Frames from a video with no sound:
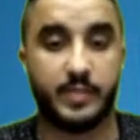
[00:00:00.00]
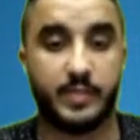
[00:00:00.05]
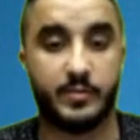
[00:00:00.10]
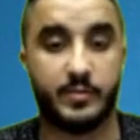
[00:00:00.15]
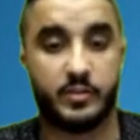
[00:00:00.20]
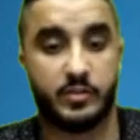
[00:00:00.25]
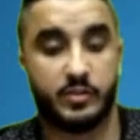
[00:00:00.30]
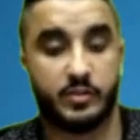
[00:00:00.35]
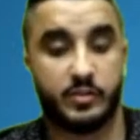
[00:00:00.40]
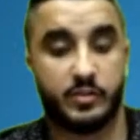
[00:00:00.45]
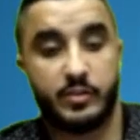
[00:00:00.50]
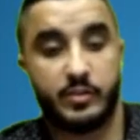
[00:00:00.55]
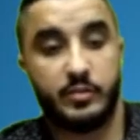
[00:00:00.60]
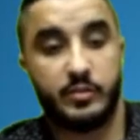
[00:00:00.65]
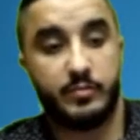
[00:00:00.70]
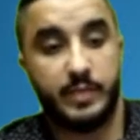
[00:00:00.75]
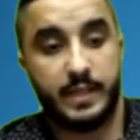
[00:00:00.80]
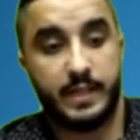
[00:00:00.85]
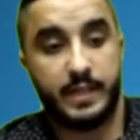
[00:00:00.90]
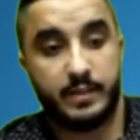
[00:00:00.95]
images are too
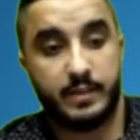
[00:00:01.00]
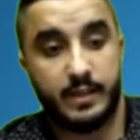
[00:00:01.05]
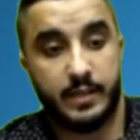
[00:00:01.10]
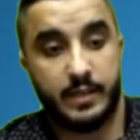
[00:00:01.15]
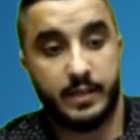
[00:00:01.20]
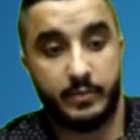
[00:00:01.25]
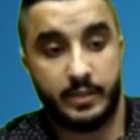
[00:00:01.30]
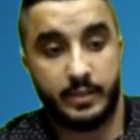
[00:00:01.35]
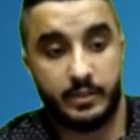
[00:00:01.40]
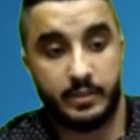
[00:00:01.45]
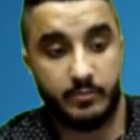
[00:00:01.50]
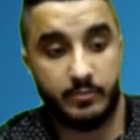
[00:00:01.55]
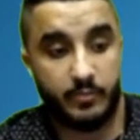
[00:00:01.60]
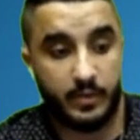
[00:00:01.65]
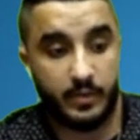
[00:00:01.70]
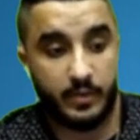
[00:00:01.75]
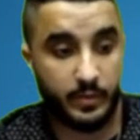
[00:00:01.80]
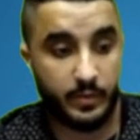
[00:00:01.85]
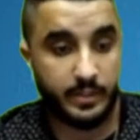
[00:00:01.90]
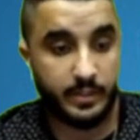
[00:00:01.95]
big and we need to
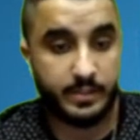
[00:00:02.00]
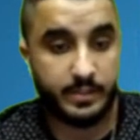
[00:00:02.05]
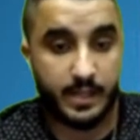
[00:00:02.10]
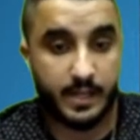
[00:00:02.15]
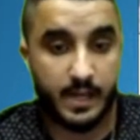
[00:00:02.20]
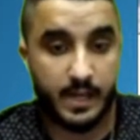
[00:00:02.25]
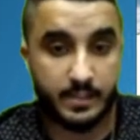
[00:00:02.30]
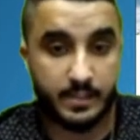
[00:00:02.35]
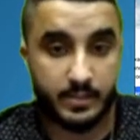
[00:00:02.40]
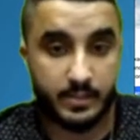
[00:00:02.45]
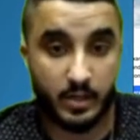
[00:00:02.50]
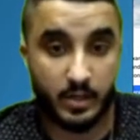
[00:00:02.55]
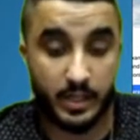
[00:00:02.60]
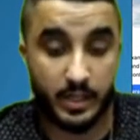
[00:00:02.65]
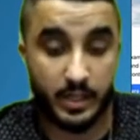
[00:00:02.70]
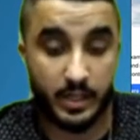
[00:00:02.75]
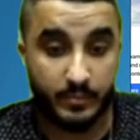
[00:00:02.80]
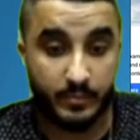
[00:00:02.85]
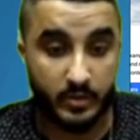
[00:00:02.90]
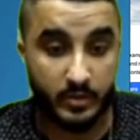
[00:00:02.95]
resize our
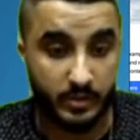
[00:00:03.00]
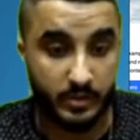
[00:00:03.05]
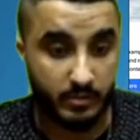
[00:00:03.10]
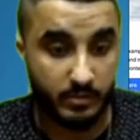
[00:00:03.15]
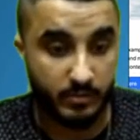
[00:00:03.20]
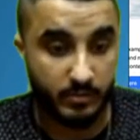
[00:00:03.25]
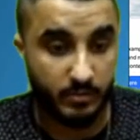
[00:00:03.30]
images,